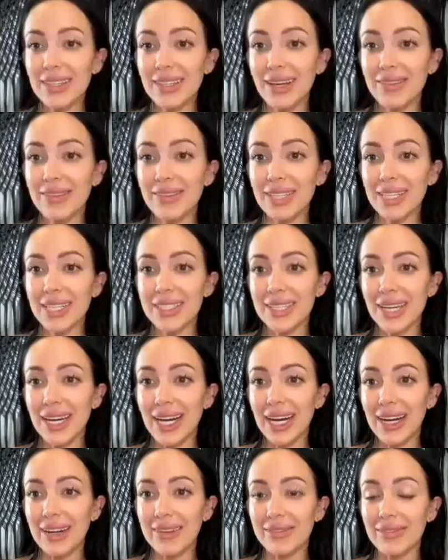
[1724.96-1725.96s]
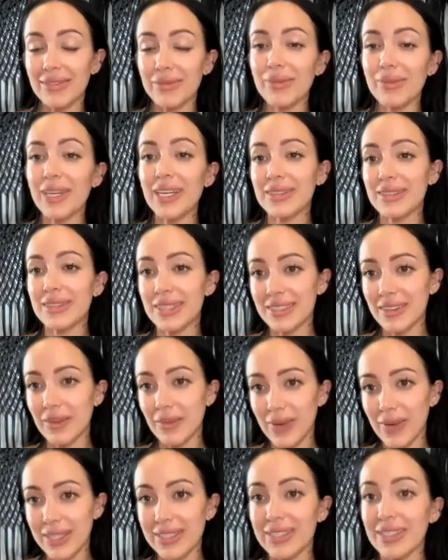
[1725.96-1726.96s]
lovely to have me as a
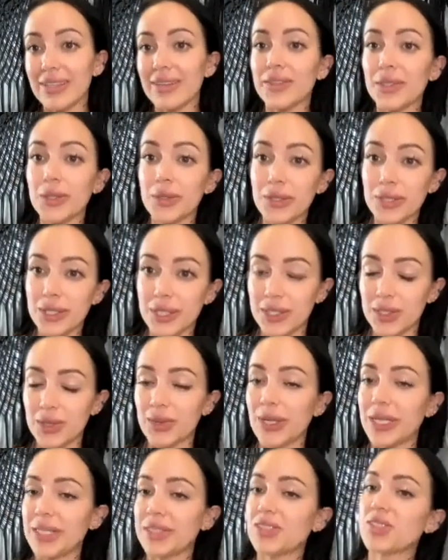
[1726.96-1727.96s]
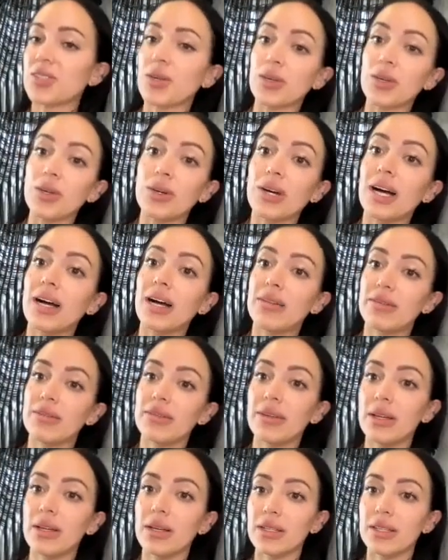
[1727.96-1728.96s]
submissive, you as a switch, so you have
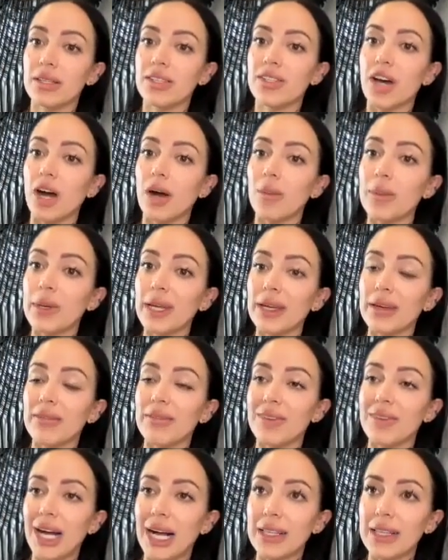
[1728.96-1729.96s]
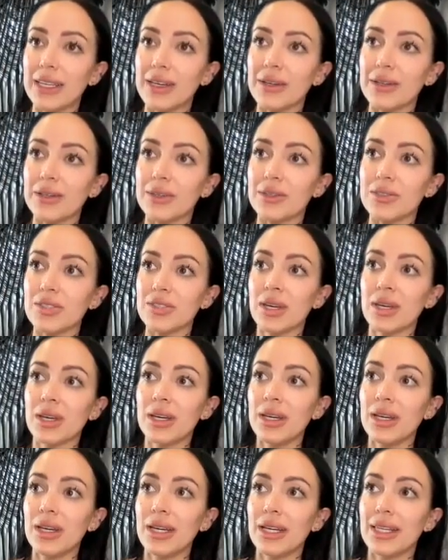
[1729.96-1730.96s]
dominant values.
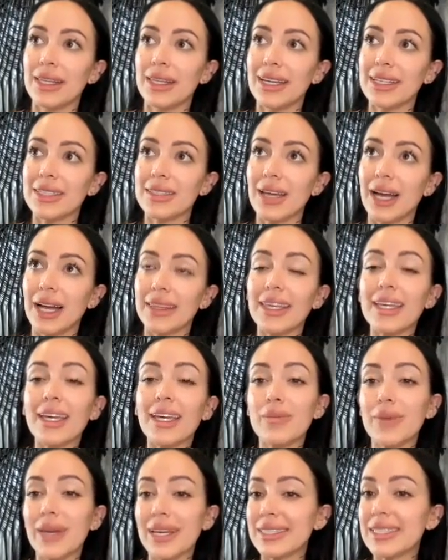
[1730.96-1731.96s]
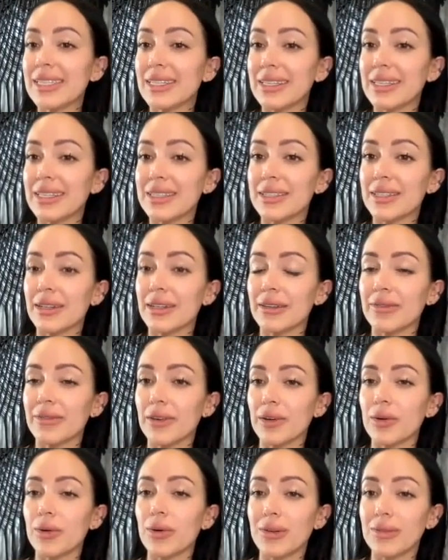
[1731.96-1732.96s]
And that I think it makes it easier
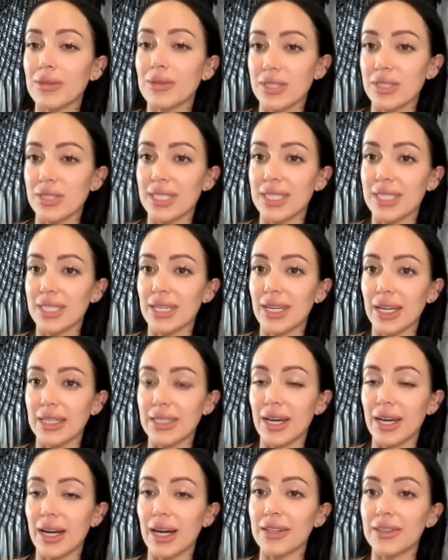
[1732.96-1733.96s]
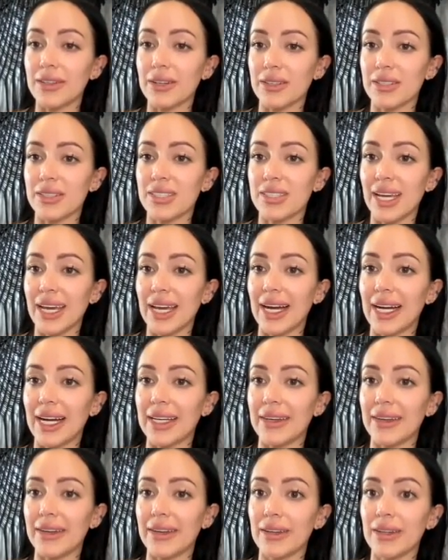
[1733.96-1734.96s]
for whoever's listening to
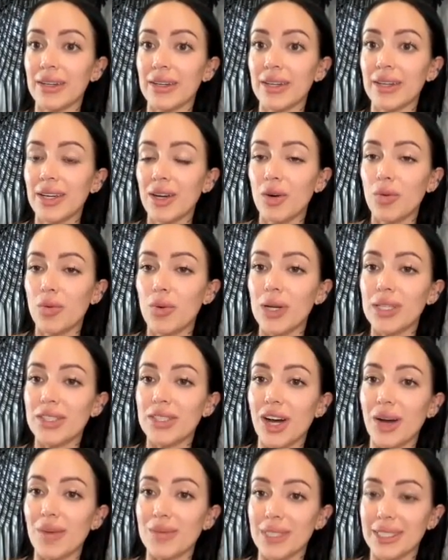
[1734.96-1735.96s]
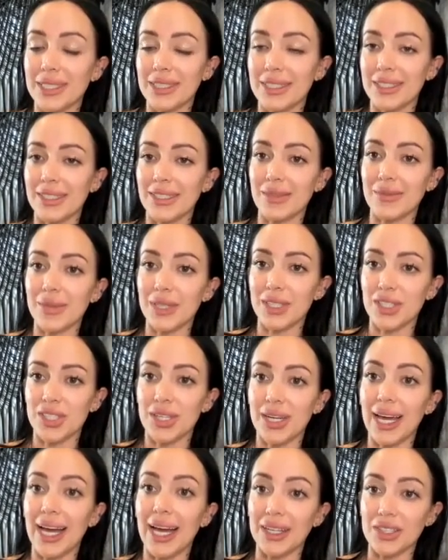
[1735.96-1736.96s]
understand what dominance and
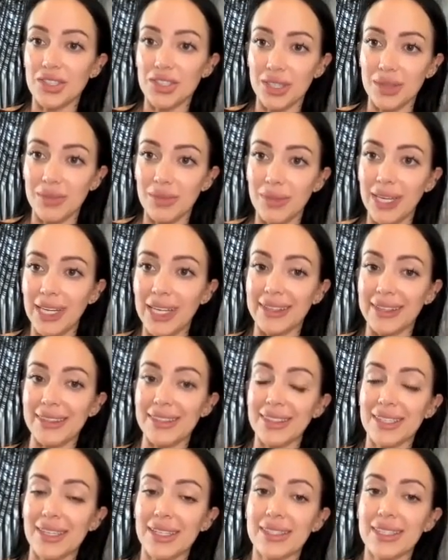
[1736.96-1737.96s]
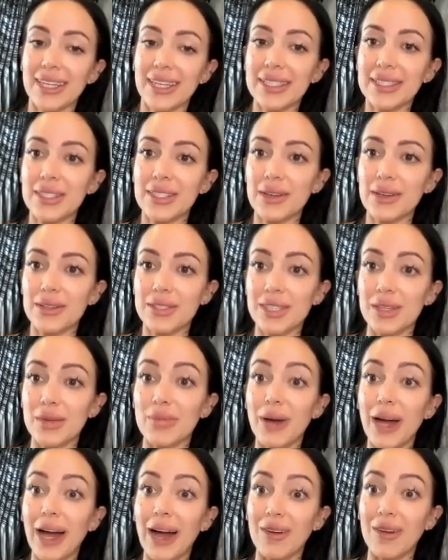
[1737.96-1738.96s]
submission actually means. Because yes, there's the
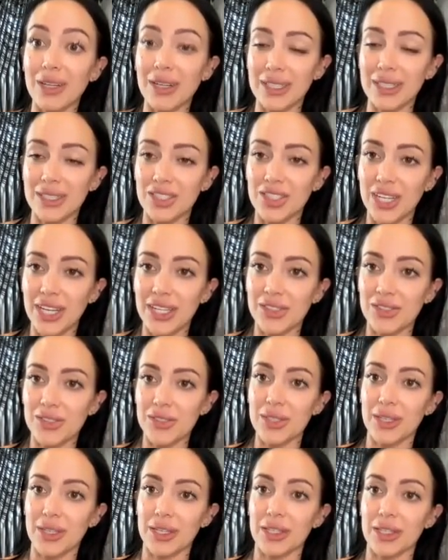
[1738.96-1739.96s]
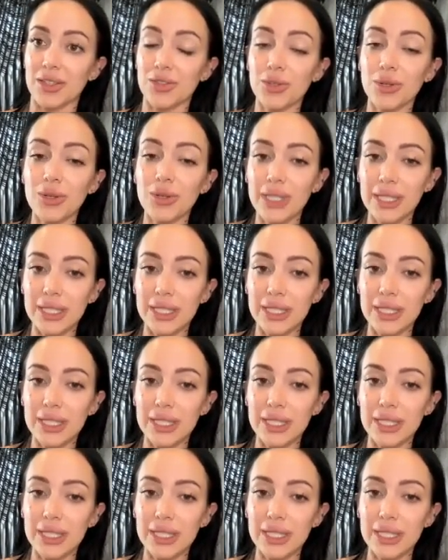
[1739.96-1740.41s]
power exchange, there's the control